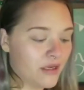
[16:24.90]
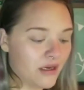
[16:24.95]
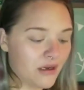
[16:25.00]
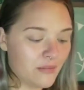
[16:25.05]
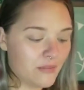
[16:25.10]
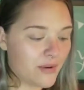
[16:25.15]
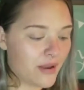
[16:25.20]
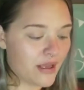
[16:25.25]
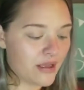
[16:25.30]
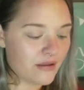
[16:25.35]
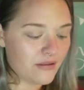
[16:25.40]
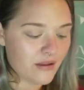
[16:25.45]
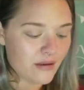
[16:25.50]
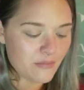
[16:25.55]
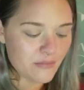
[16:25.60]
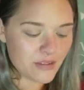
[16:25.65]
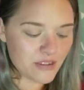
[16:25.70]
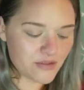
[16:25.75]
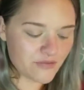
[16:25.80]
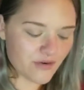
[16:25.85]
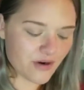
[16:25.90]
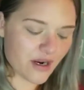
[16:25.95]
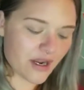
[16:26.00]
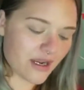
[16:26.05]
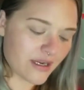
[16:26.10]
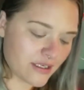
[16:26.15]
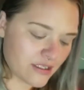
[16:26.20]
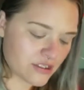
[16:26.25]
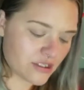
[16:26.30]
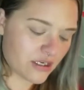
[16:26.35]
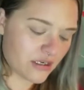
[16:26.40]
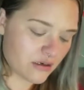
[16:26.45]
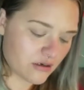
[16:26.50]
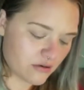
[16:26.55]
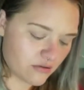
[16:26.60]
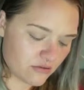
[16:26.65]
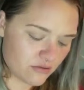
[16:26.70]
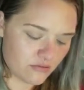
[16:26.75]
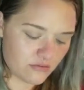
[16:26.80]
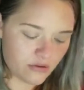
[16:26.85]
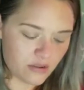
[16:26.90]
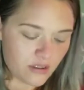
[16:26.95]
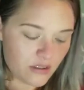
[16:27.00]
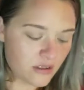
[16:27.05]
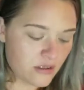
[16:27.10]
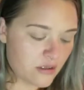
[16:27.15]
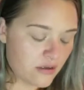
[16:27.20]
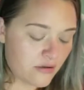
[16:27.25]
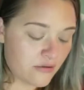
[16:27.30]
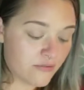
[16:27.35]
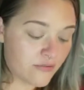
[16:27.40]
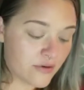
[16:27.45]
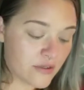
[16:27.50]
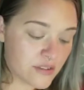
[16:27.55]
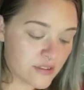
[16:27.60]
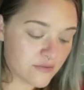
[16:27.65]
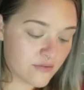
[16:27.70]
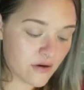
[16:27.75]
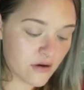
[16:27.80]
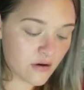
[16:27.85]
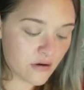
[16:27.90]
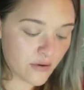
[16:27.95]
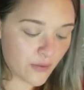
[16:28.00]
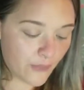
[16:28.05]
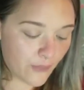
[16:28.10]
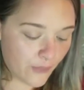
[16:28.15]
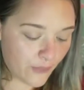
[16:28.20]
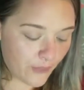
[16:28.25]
not paying that much for eyeshadow. First of all,